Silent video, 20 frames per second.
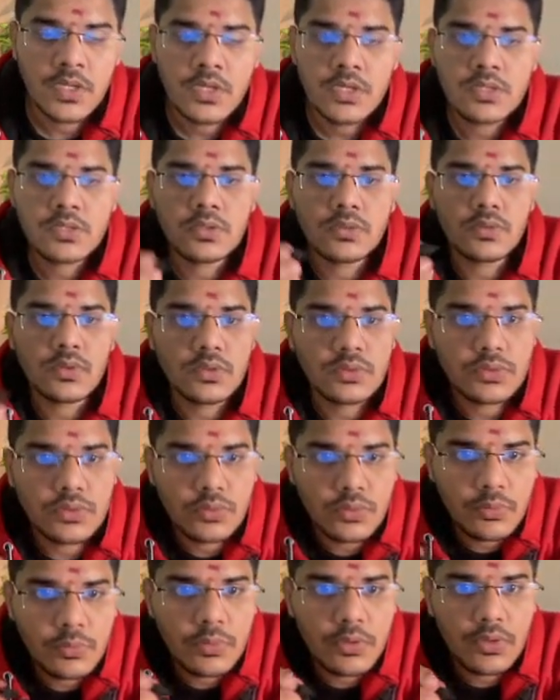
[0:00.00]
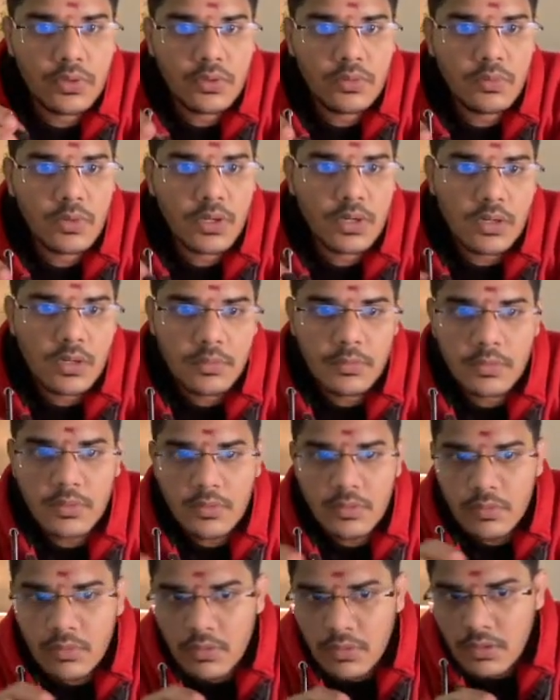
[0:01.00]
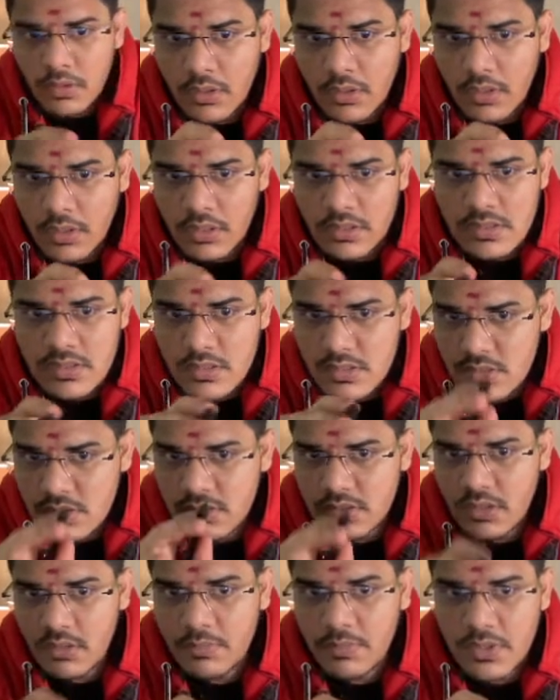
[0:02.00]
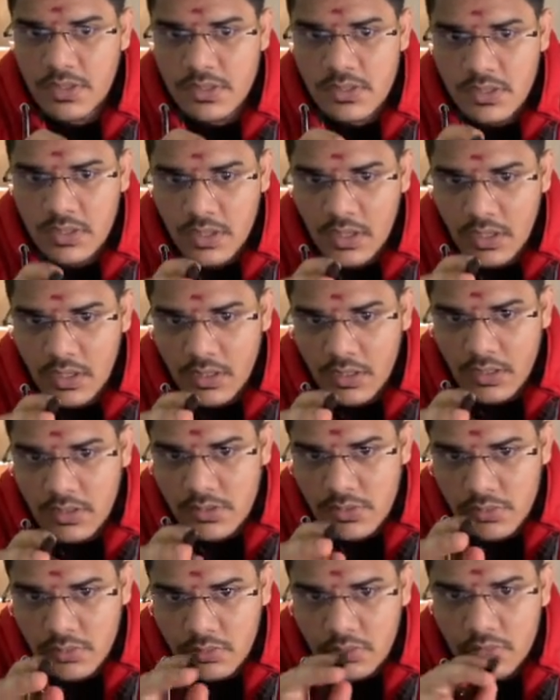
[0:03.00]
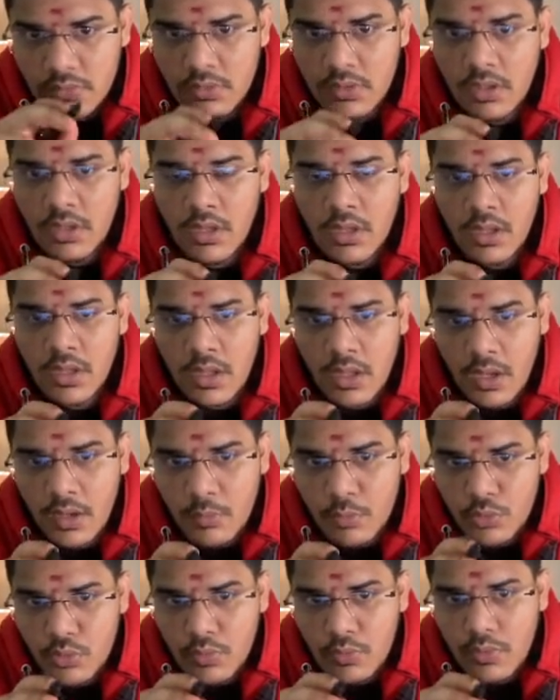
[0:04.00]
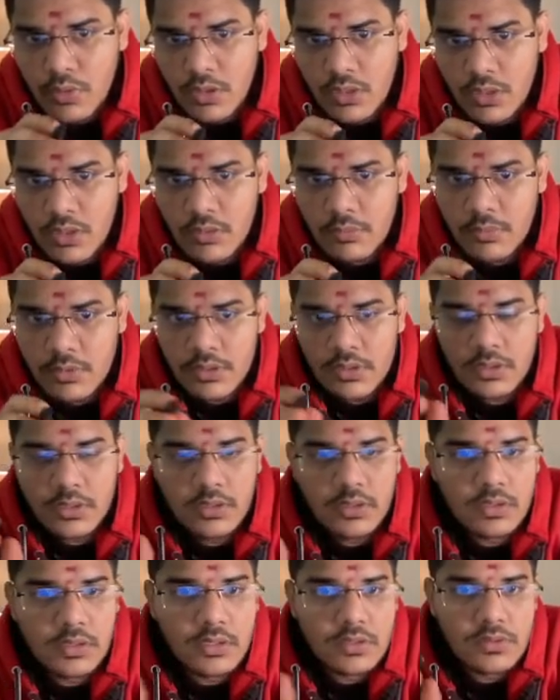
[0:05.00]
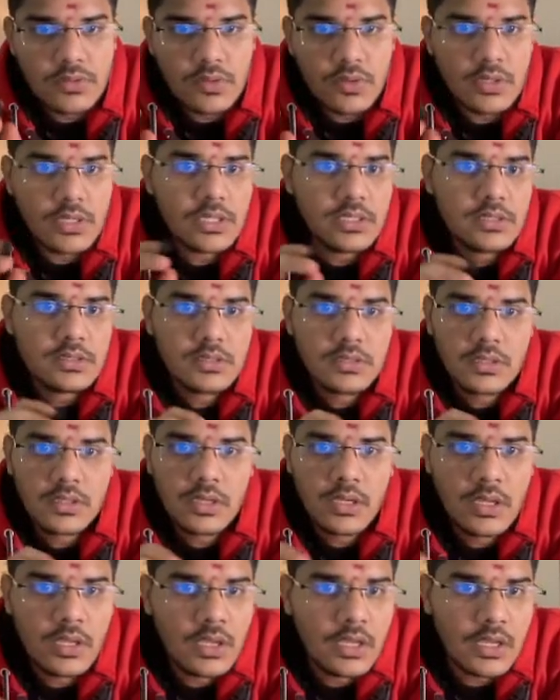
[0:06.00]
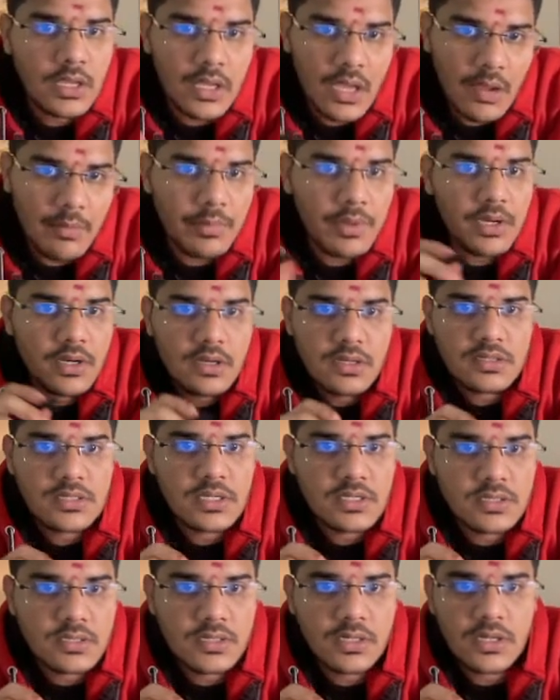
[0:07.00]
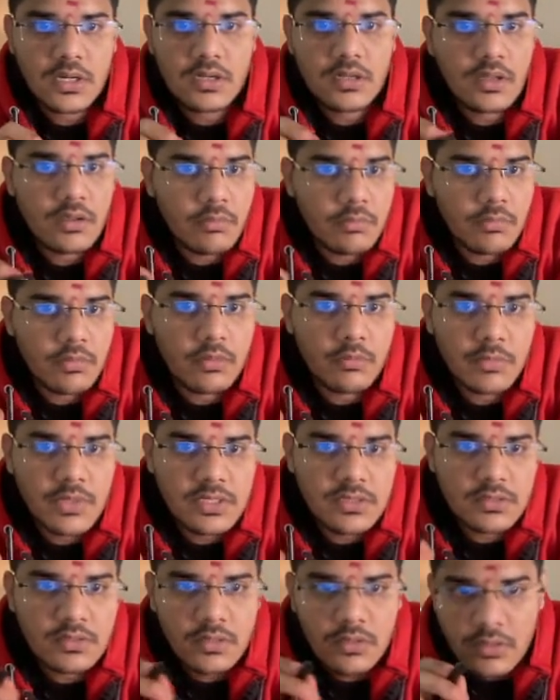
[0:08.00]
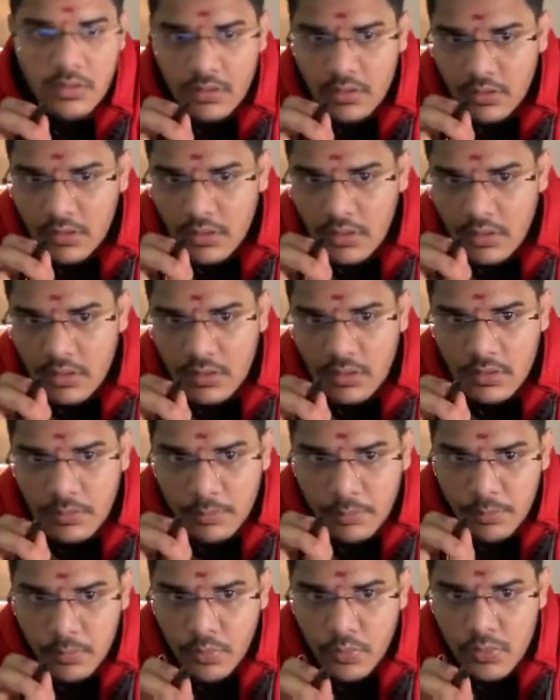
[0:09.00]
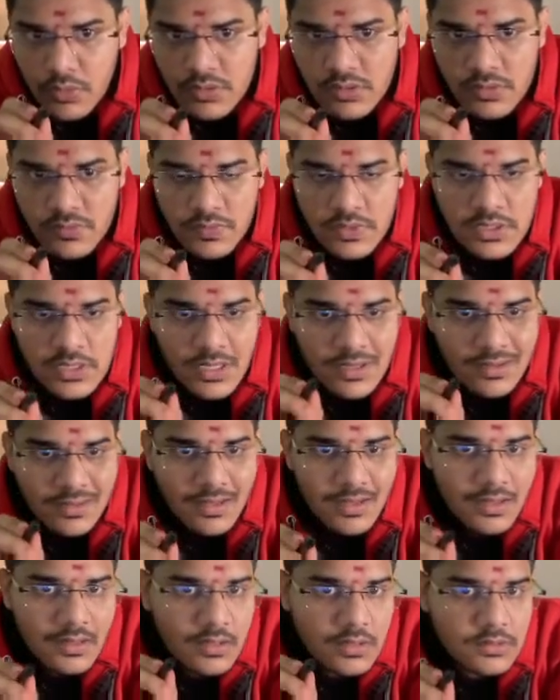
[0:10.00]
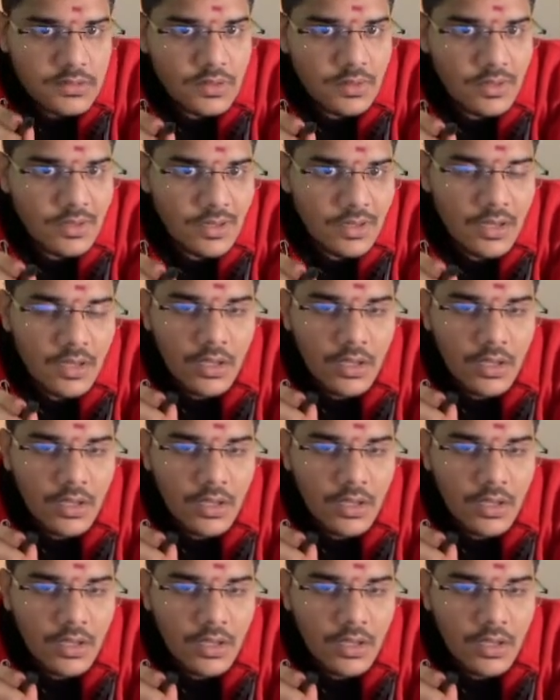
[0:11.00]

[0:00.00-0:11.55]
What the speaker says: So the zone below the water table is submerged, and the zone above the water table, the soil is capillary saturated. The means the pores which are there in the soil